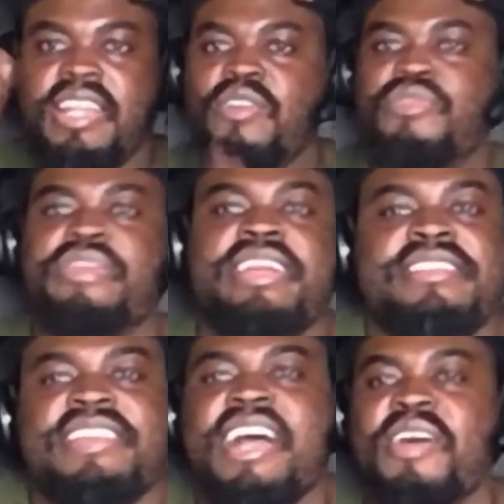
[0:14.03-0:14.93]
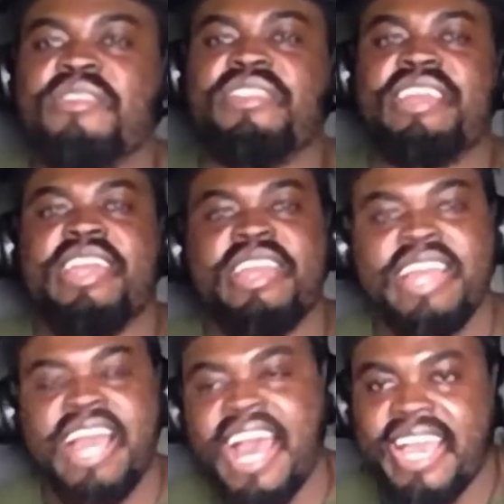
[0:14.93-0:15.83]
friends out there
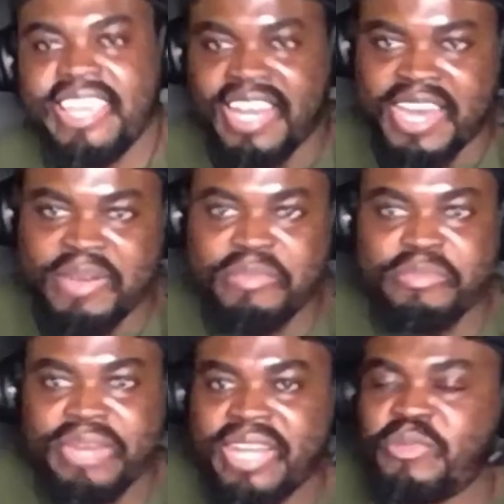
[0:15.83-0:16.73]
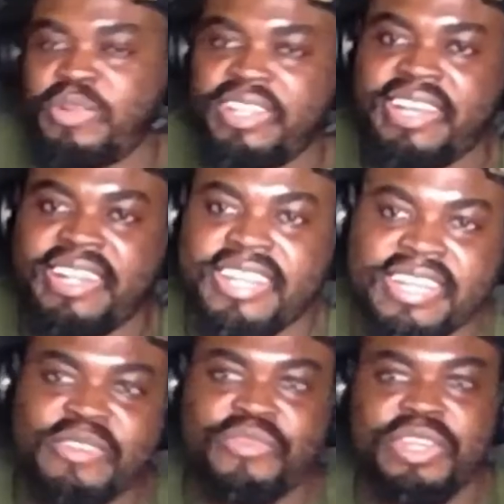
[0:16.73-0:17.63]
i am back with
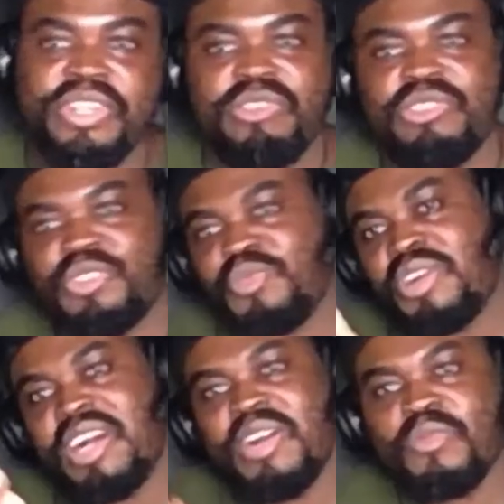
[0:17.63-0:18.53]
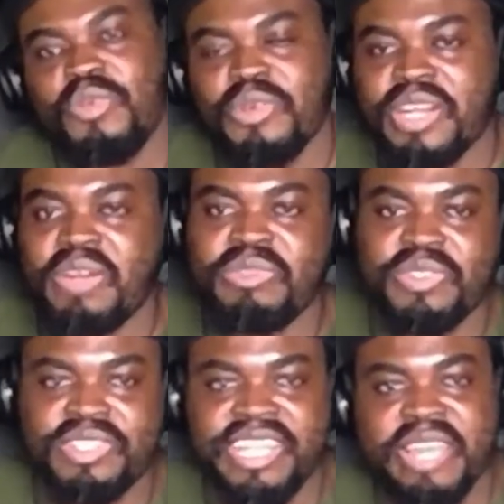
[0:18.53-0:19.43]
another video you are welcome
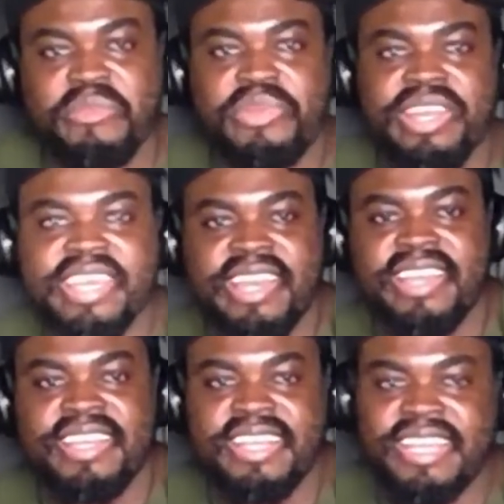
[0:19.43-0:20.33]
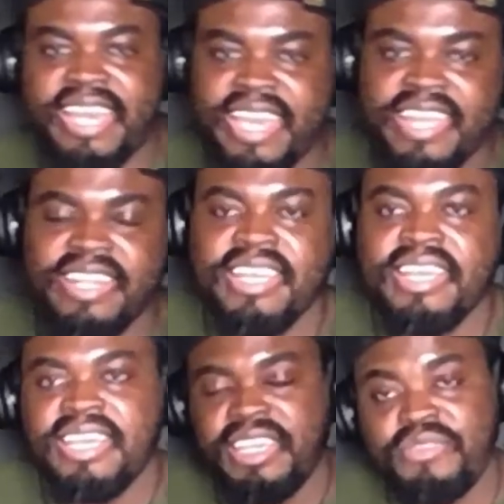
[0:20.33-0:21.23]
to daybreak again
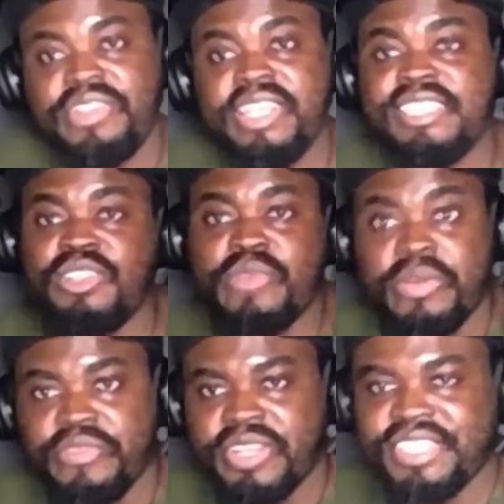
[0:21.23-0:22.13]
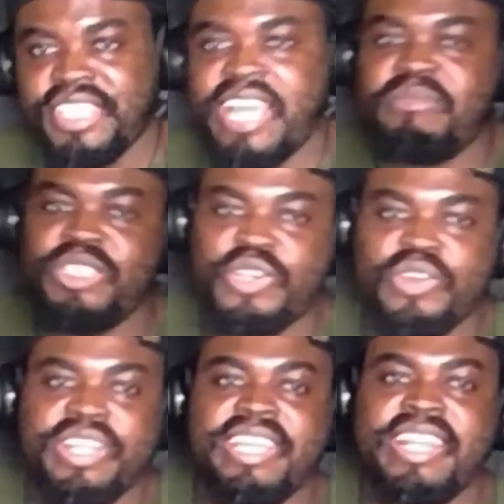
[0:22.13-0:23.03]
if this is your very first time
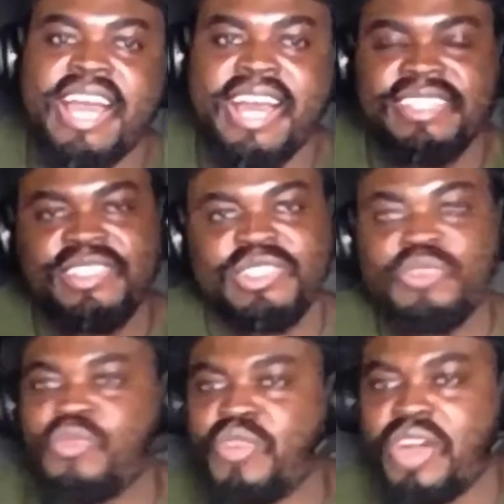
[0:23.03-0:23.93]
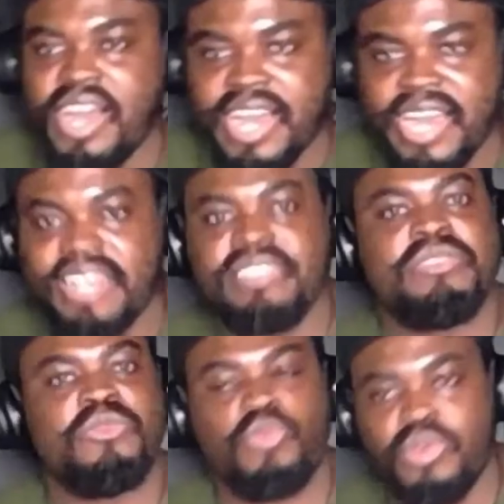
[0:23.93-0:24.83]
joining us you are
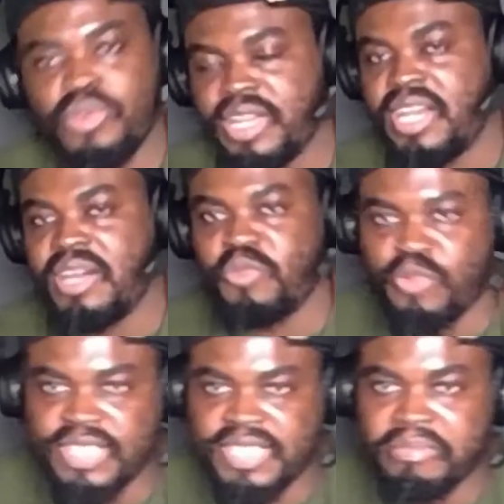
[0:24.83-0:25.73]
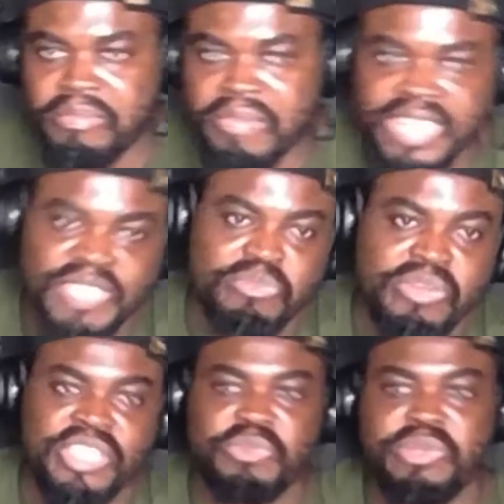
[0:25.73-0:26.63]
welcome with much
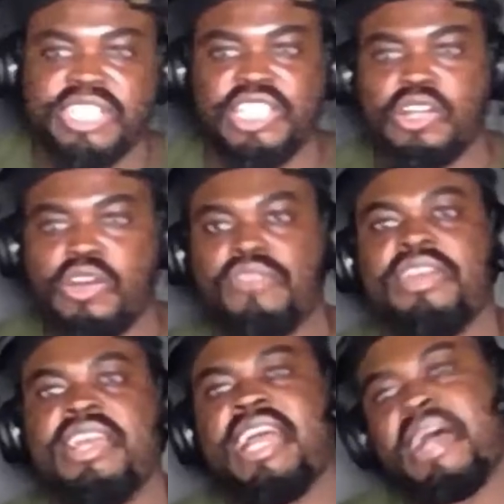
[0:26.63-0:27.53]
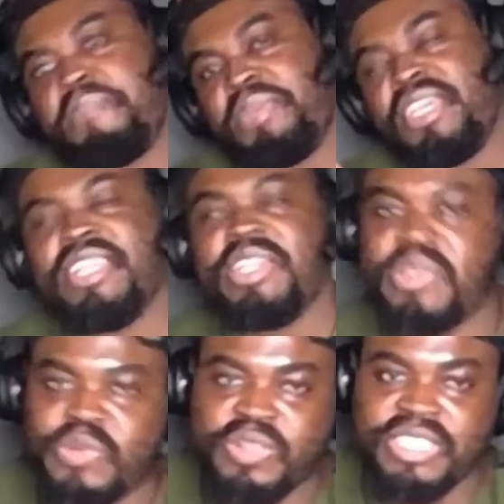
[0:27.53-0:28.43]
much much love happy
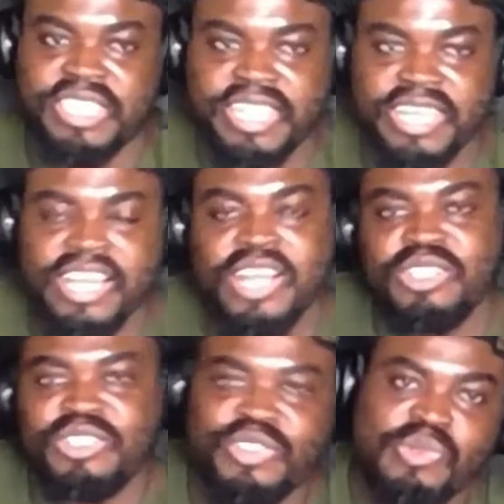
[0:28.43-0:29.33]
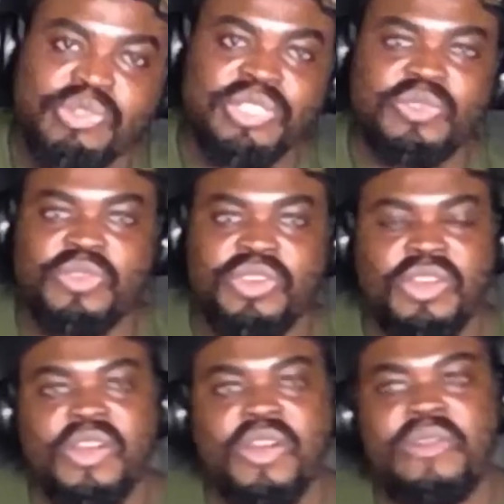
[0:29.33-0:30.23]
new year to you
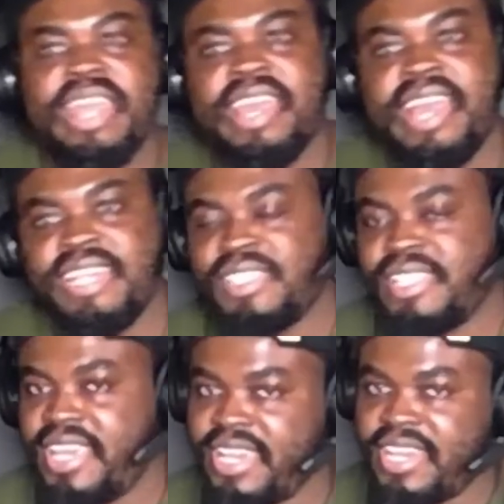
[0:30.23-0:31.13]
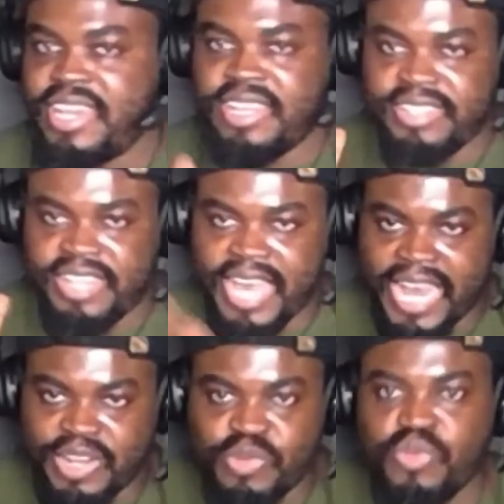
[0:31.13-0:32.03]
all right guys here i
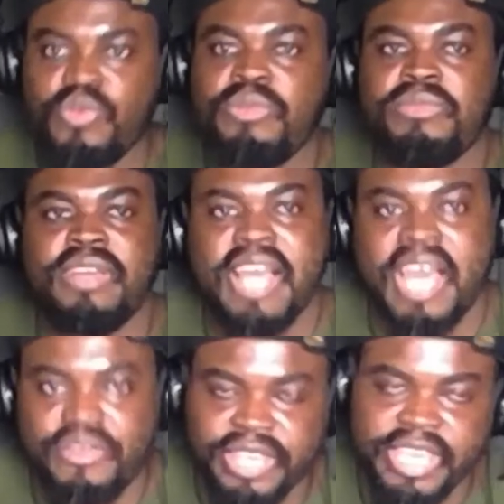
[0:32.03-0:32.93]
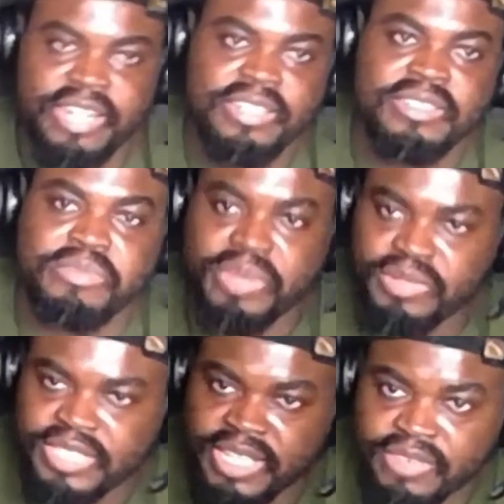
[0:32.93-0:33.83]
do african
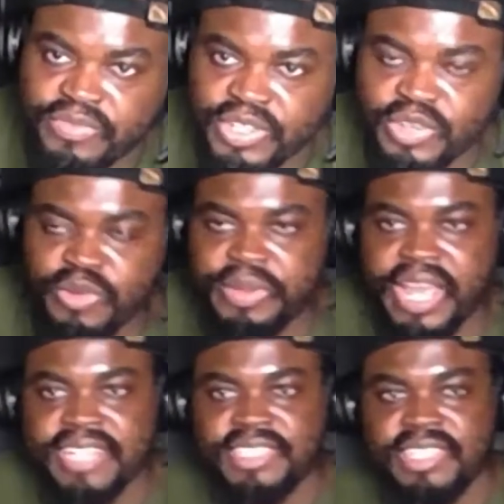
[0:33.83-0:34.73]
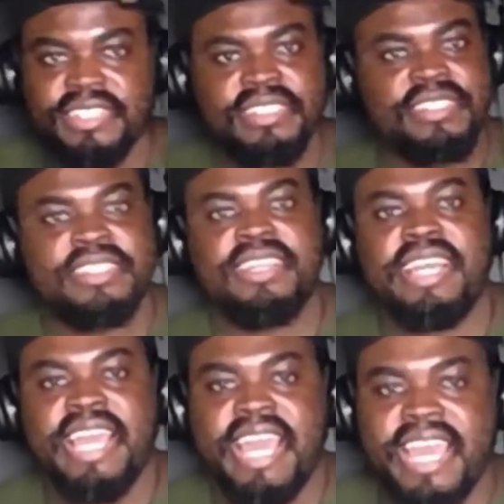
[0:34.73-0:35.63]
music video reactions
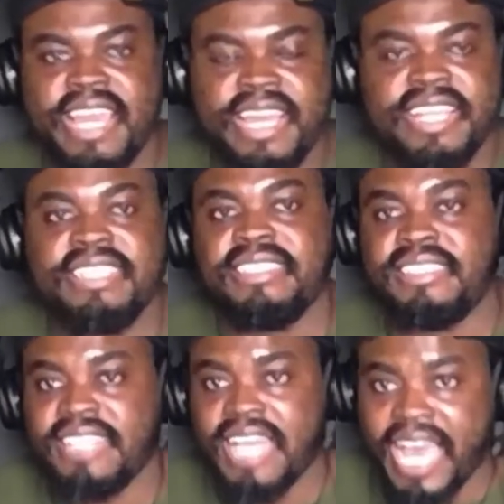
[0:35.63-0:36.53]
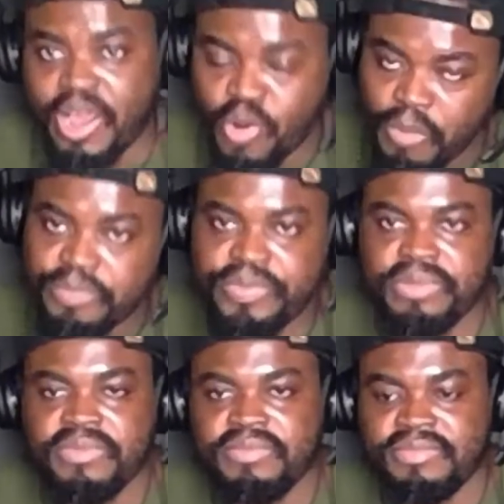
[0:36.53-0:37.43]
and i hope
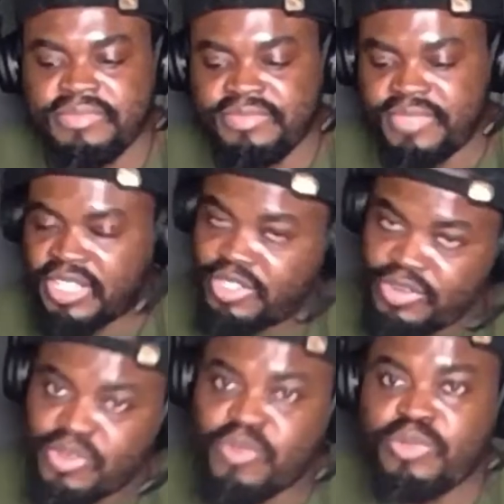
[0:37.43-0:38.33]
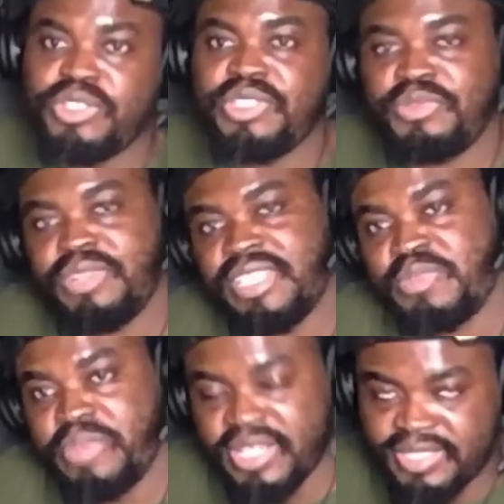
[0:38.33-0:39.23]
you know what to
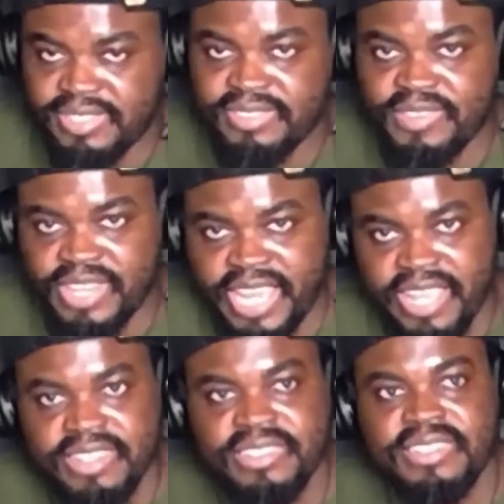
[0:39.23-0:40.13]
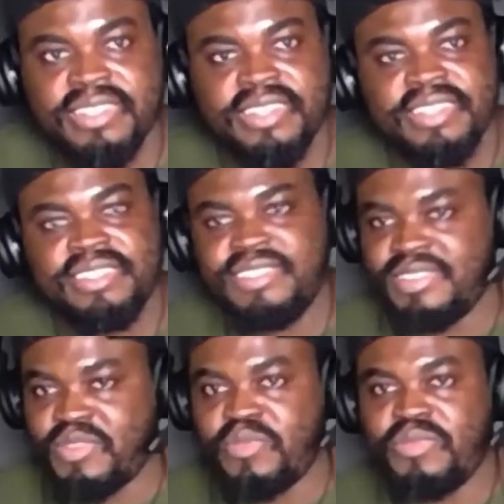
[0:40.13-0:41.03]
expect okay
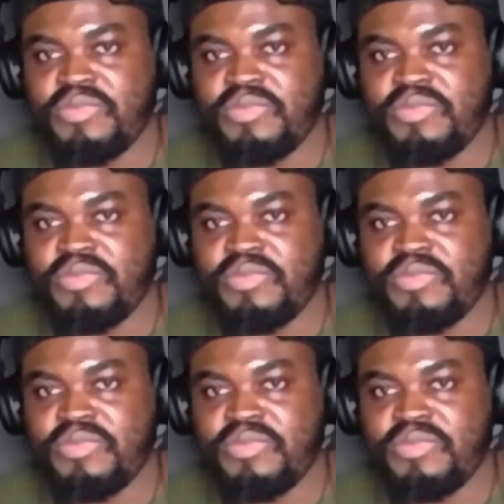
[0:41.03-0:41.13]
so